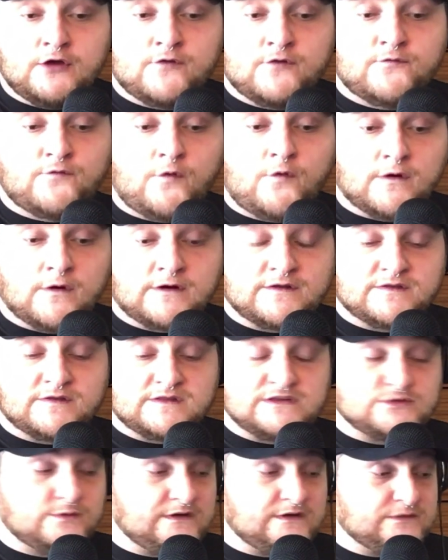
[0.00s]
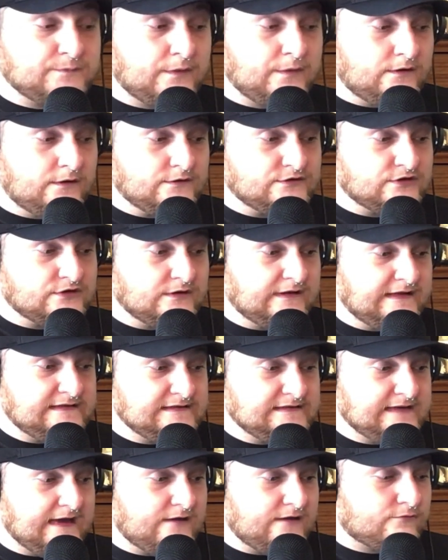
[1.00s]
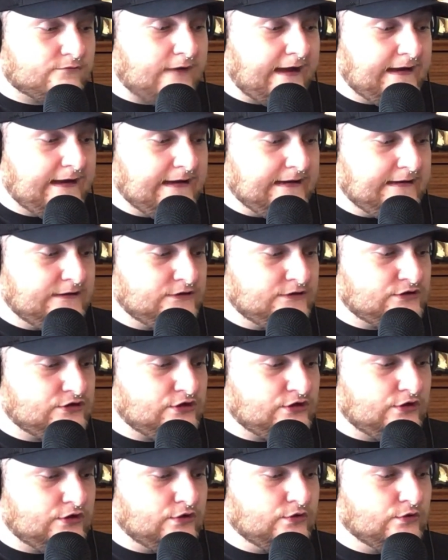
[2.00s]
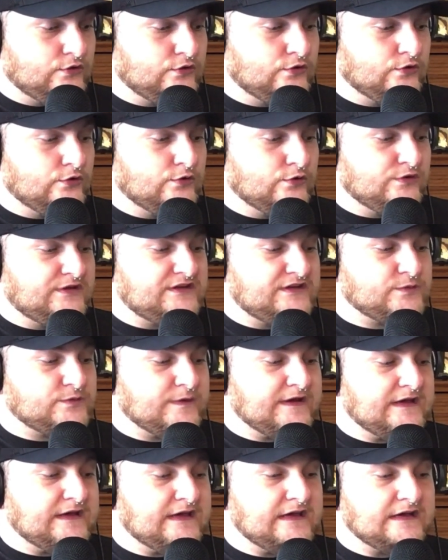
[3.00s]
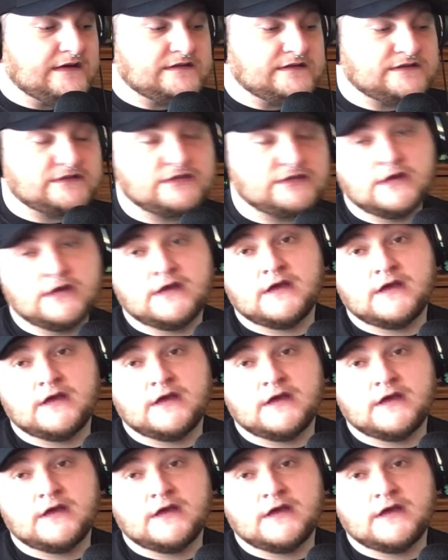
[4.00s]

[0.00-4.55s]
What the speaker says: For this week's poll. So let's get right into this week's